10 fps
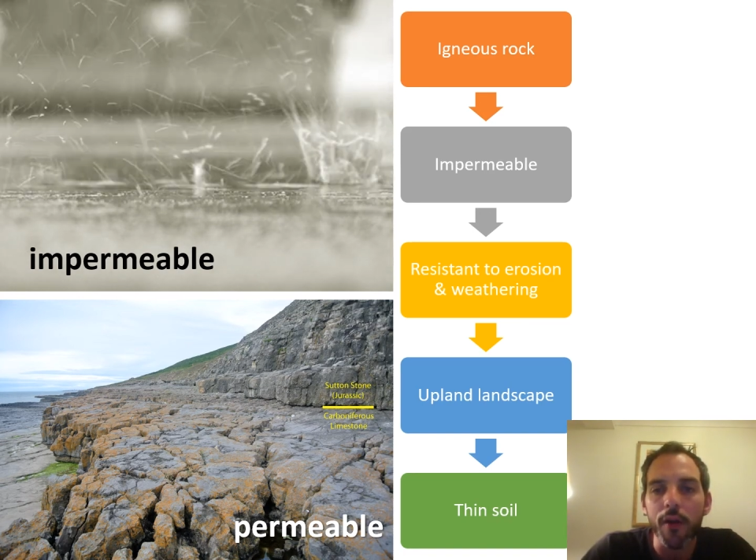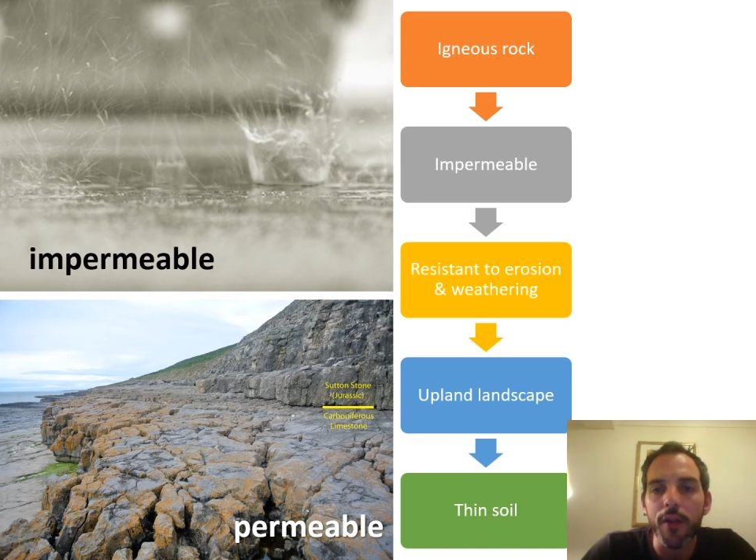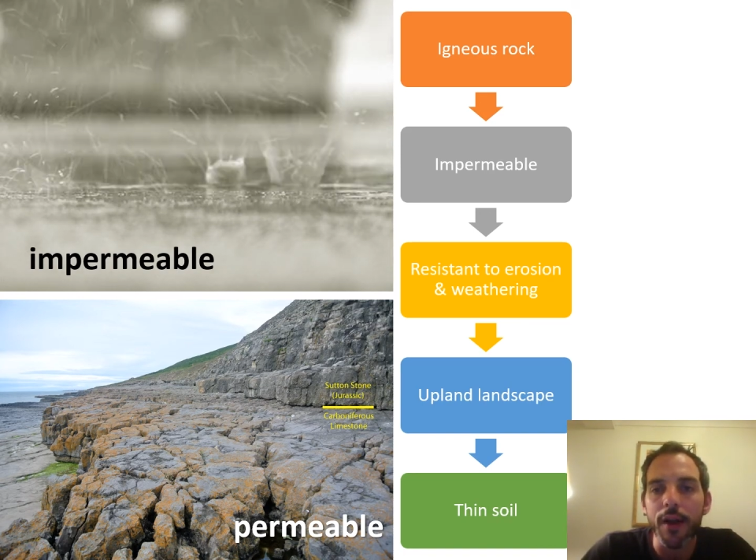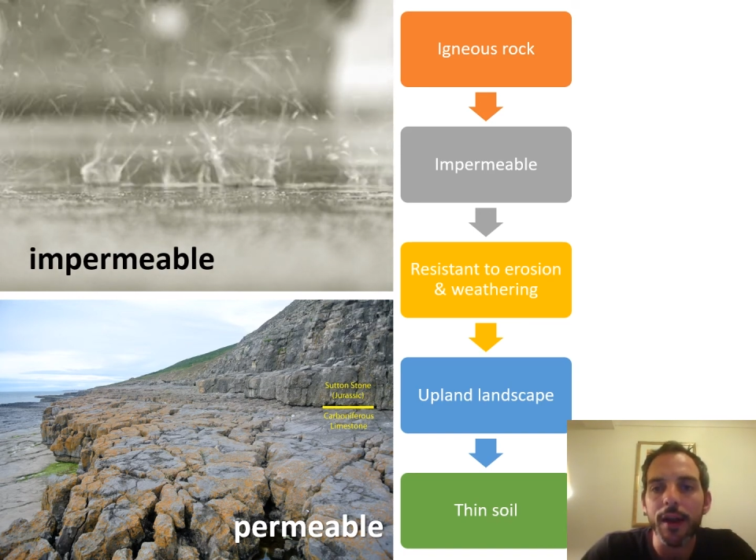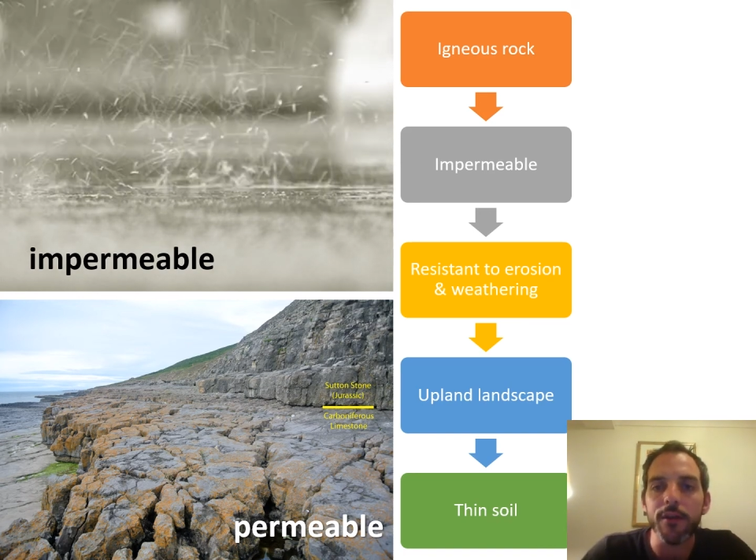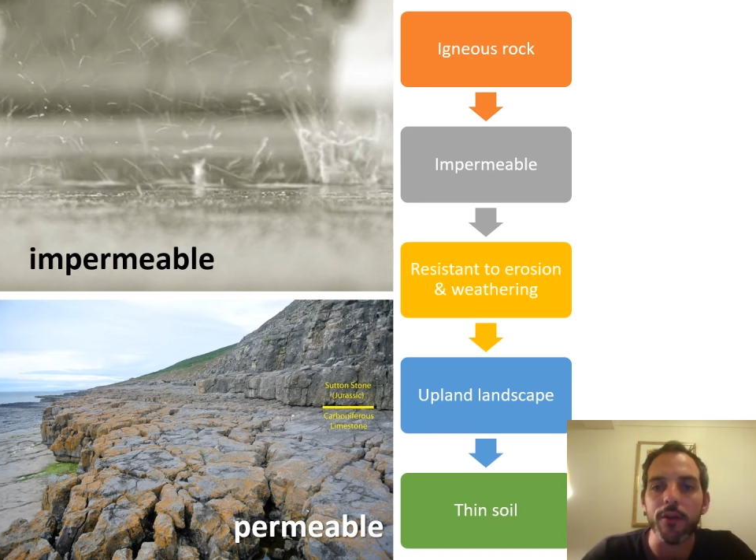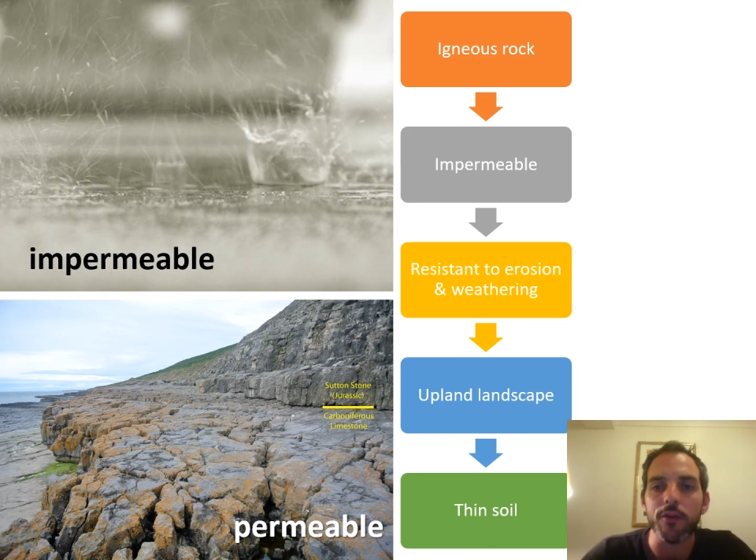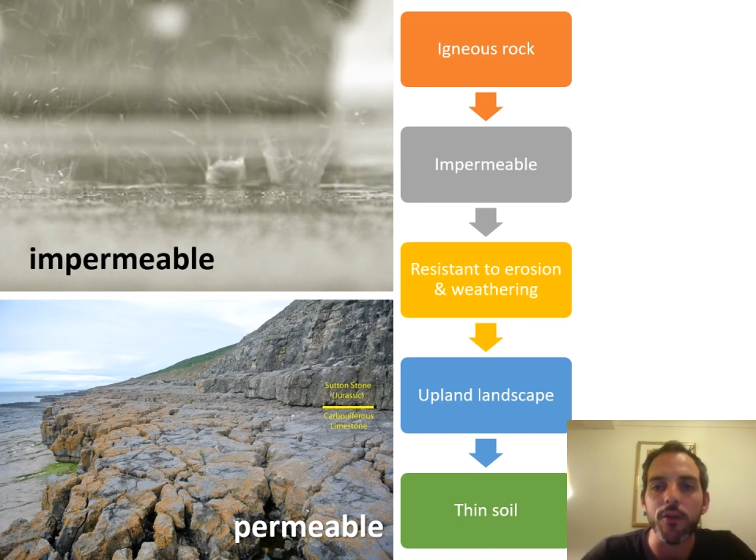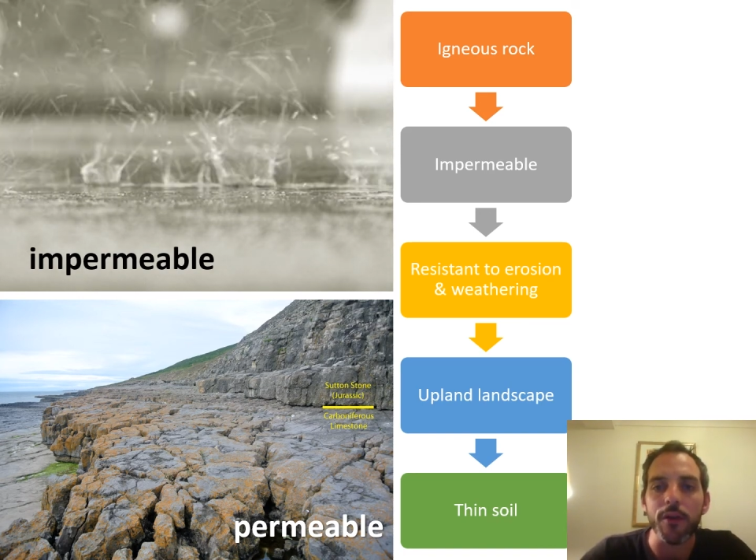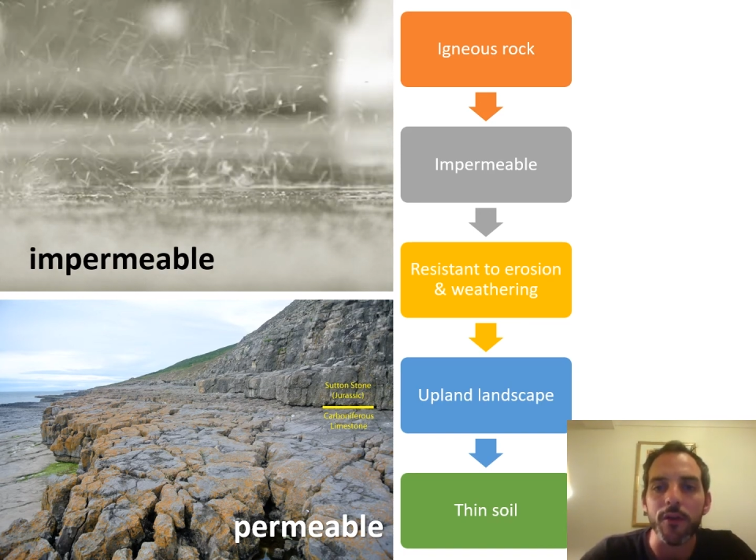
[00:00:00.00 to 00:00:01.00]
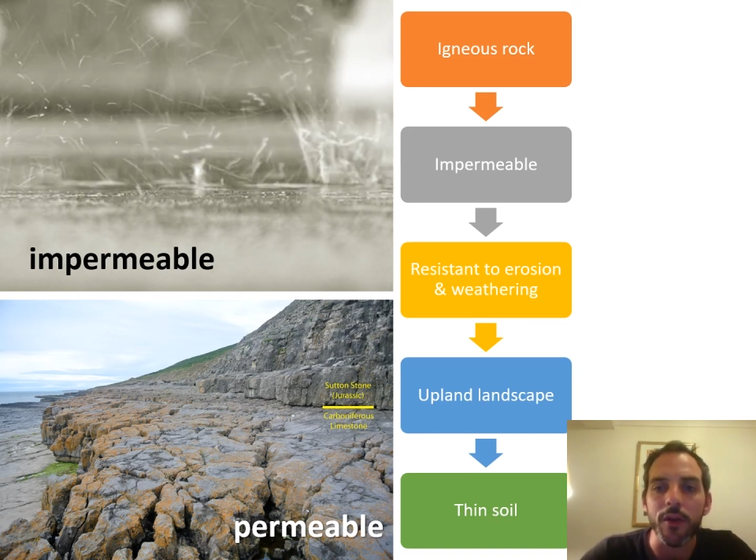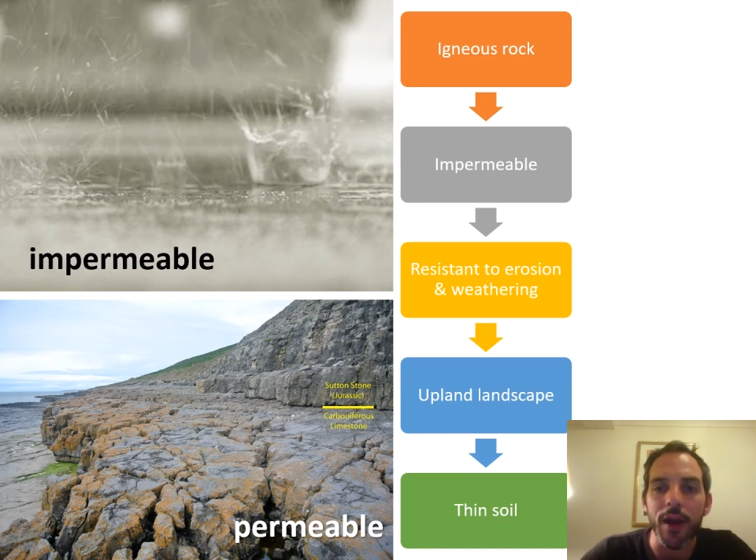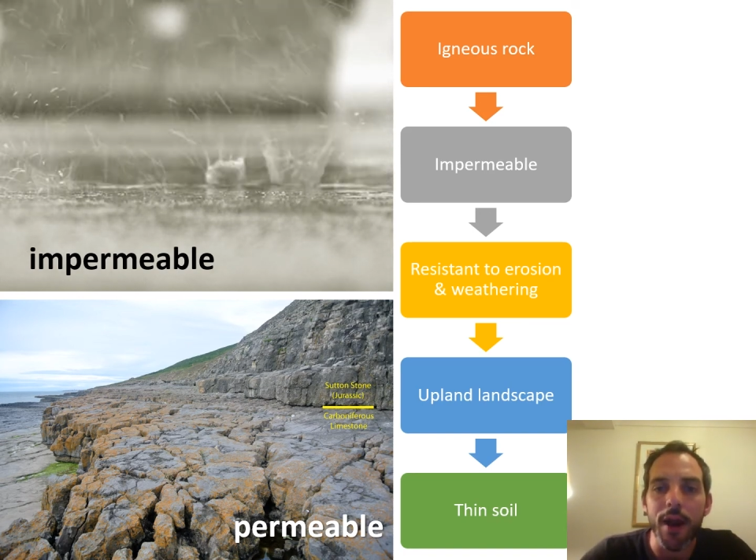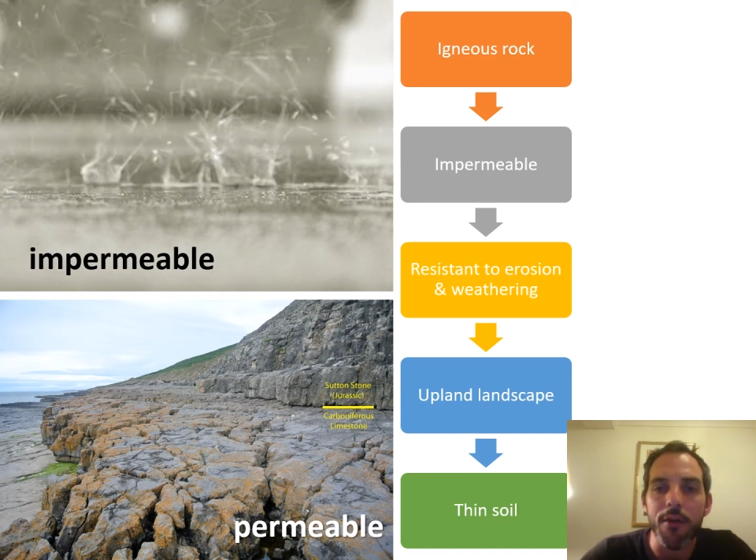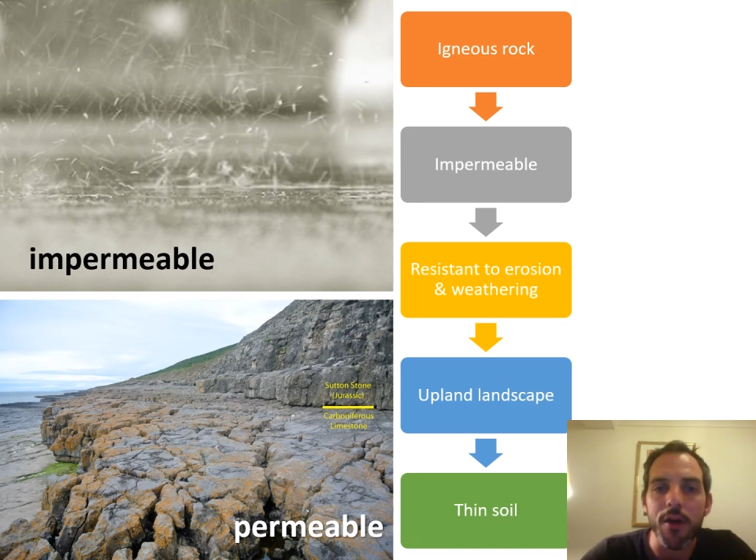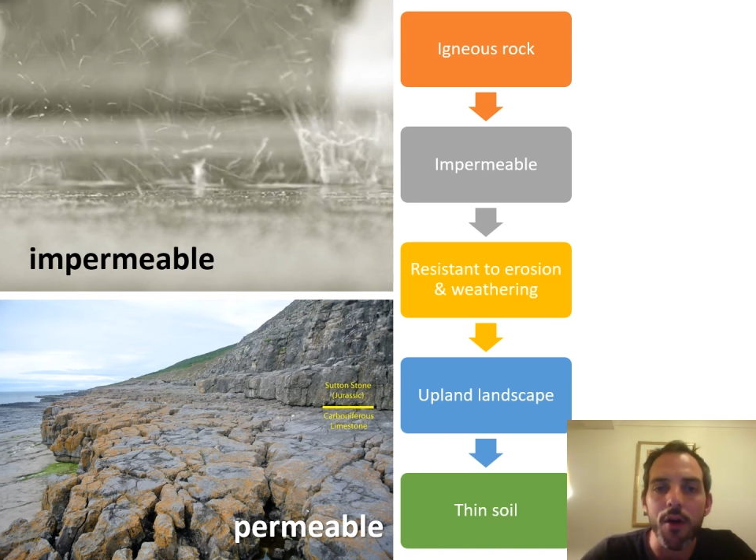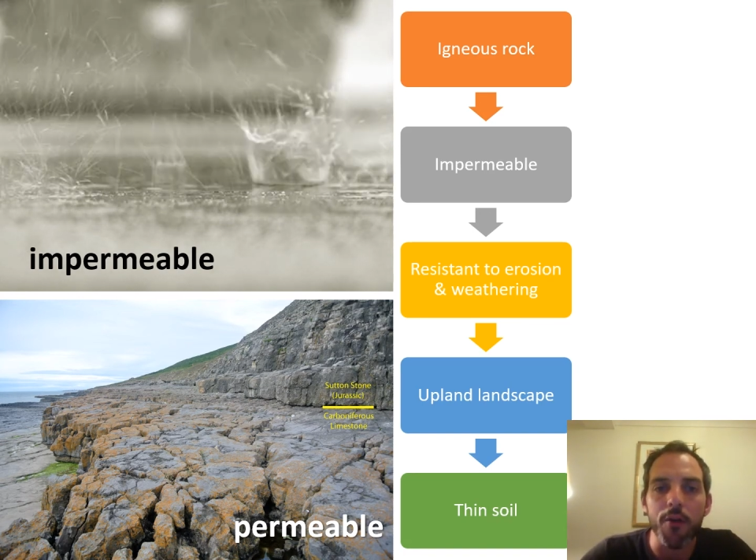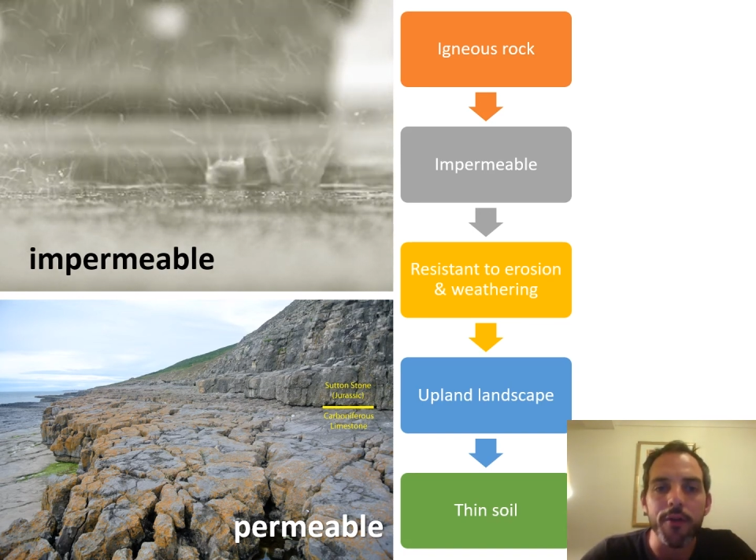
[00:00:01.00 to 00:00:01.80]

the Lake District is an area of